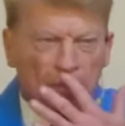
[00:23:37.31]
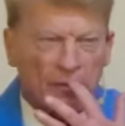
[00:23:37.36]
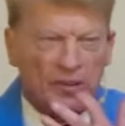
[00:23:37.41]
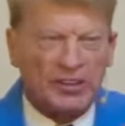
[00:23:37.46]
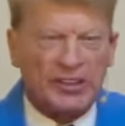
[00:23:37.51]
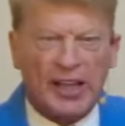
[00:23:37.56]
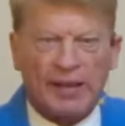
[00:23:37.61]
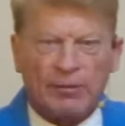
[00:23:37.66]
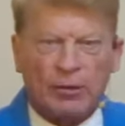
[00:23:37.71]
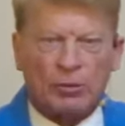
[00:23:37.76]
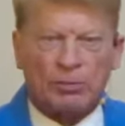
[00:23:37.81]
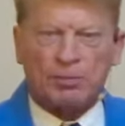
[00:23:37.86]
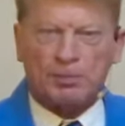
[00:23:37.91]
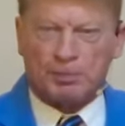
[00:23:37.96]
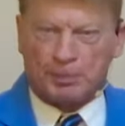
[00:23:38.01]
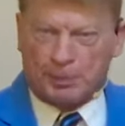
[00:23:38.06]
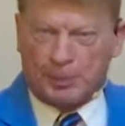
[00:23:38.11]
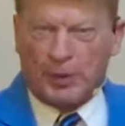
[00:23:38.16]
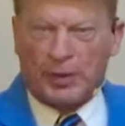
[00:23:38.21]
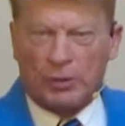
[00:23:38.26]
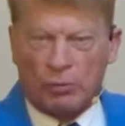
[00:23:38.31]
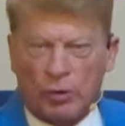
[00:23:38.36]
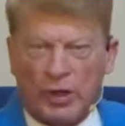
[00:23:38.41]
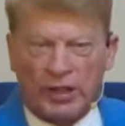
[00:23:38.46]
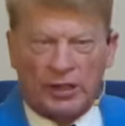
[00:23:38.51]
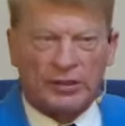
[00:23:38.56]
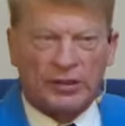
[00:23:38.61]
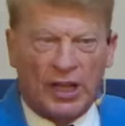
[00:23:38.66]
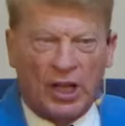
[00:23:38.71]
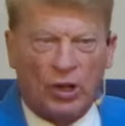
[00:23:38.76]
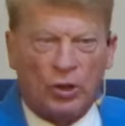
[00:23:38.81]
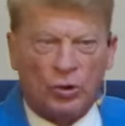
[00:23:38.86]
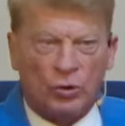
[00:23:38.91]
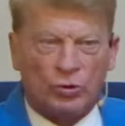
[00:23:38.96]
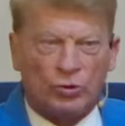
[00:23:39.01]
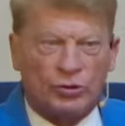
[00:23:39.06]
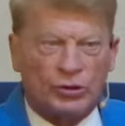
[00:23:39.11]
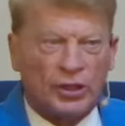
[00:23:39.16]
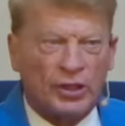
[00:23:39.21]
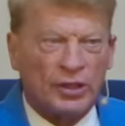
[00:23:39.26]
The devil pretty well
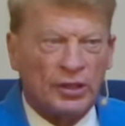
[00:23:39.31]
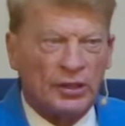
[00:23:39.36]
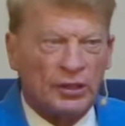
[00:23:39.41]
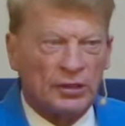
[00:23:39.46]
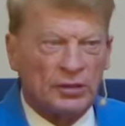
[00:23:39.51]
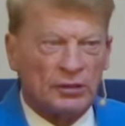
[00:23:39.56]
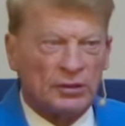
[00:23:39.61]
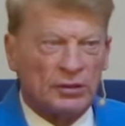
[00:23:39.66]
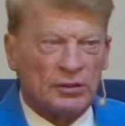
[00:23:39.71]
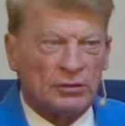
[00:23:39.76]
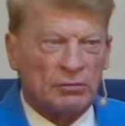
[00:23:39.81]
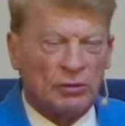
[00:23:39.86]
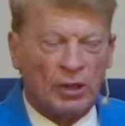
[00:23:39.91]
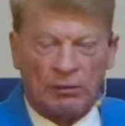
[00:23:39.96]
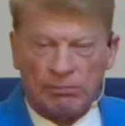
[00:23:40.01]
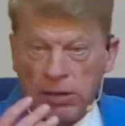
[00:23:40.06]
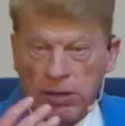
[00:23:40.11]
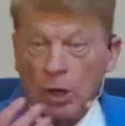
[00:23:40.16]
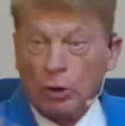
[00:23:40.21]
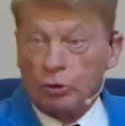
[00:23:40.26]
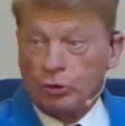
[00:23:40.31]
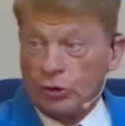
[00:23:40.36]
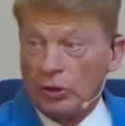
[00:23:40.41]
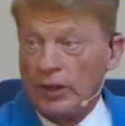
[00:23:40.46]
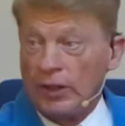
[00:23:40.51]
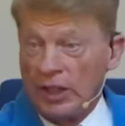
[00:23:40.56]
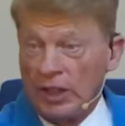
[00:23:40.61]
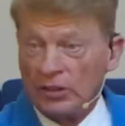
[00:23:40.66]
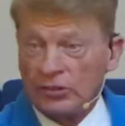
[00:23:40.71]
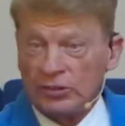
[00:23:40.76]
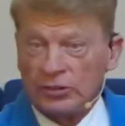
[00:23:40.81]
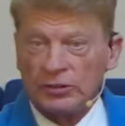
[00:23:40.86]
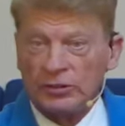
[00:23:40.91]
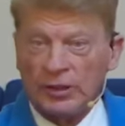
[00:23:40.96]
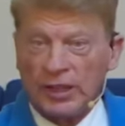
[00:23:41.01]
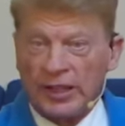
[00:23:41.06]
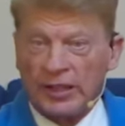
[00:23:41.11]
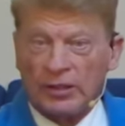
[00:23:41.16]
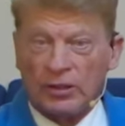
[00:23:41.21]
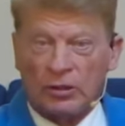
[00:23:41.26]
knows, well, most of us
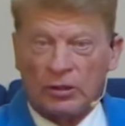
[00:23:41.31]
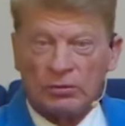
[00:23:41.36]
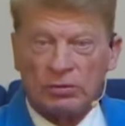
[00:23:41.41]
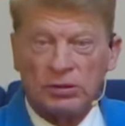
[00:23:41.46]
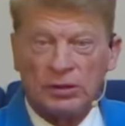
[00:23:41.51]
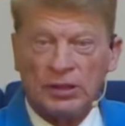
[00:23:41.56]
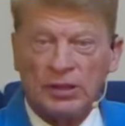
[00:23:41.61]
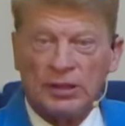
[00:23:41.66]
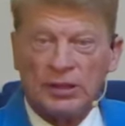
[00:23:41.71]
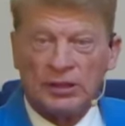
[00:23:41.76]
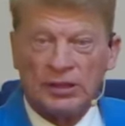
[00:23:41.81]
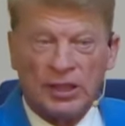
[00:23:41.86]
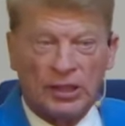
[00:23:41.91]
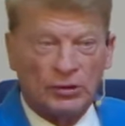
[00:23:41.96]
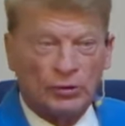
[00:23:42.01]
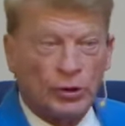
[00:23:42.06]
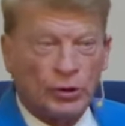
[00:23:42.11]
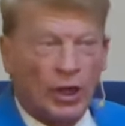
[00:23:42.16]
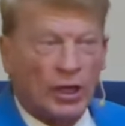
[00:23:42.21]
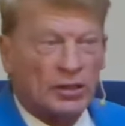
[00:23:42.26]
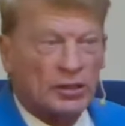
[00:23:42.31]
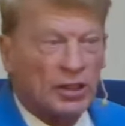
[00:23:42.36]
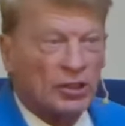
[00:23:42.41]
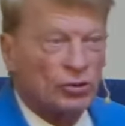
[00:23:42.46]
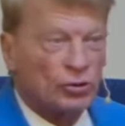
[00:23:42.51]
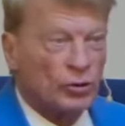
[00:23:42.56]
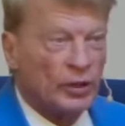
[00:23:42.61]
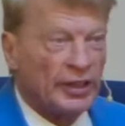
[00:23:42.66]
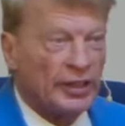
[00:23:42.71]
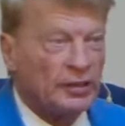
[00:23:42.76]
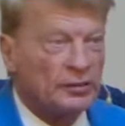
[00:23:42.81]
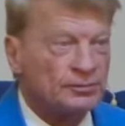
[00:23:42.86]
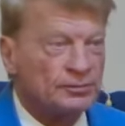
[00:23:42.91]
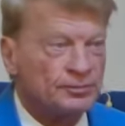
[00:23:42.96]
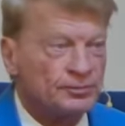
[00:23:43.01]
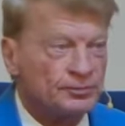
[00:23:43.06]
ain't going to get drunk this week.